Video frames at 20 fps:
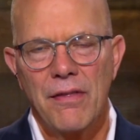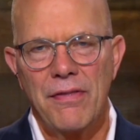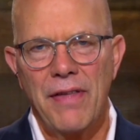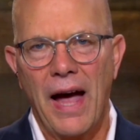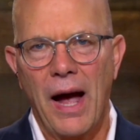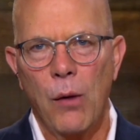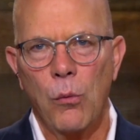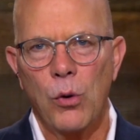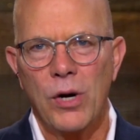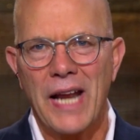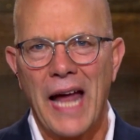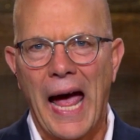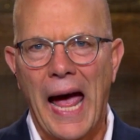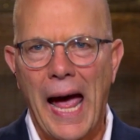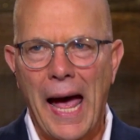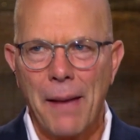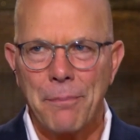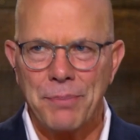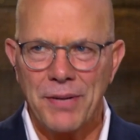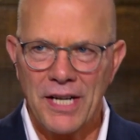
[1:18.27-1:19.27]
that would
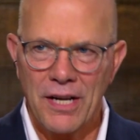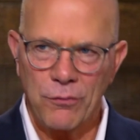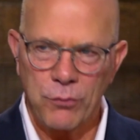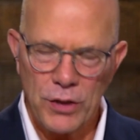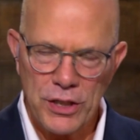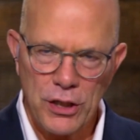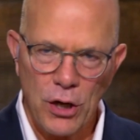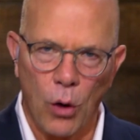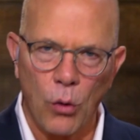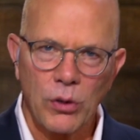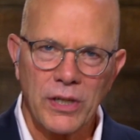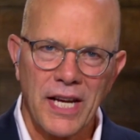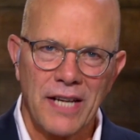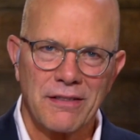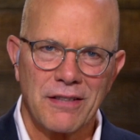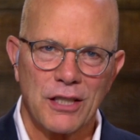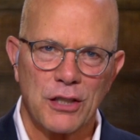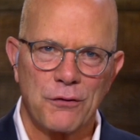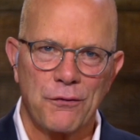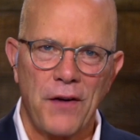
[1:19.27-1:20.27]
happen if we don't
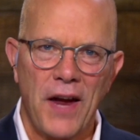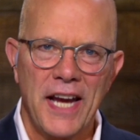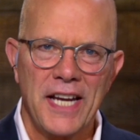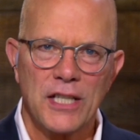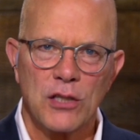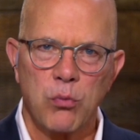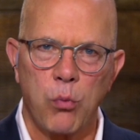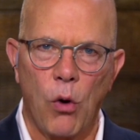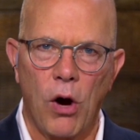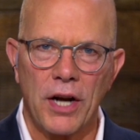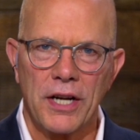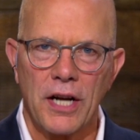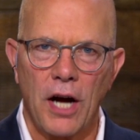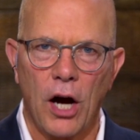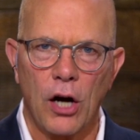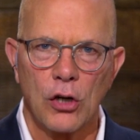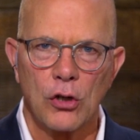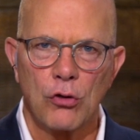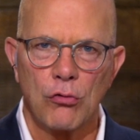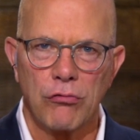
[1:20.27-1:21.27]
get this phase one
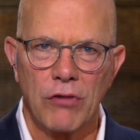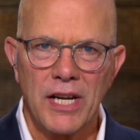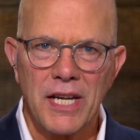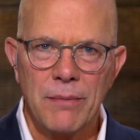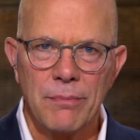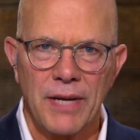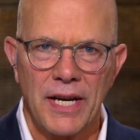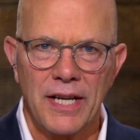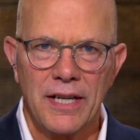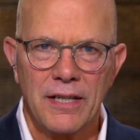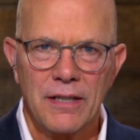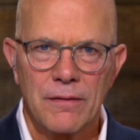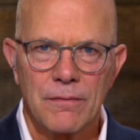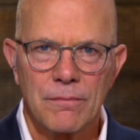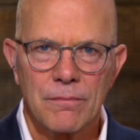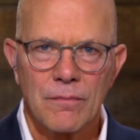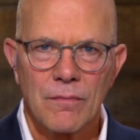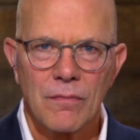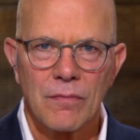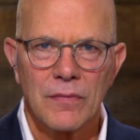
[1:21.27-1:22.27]
agreement
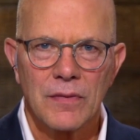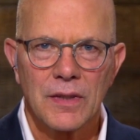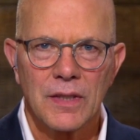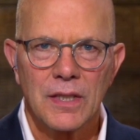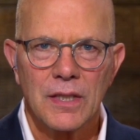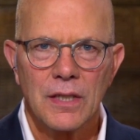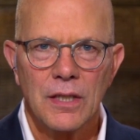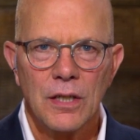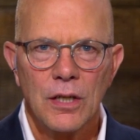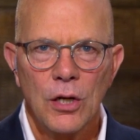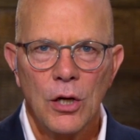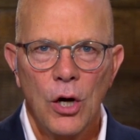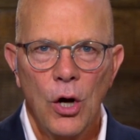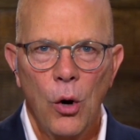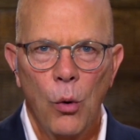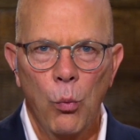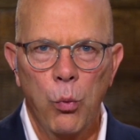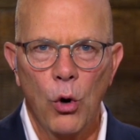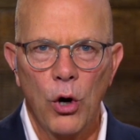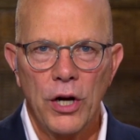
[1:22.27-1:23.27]

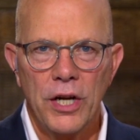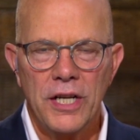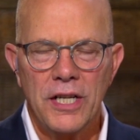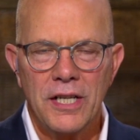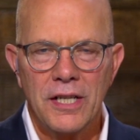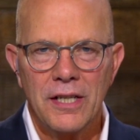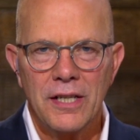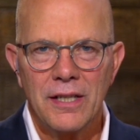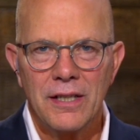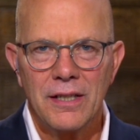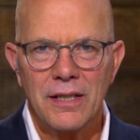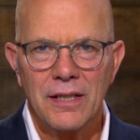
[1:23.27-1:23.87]
would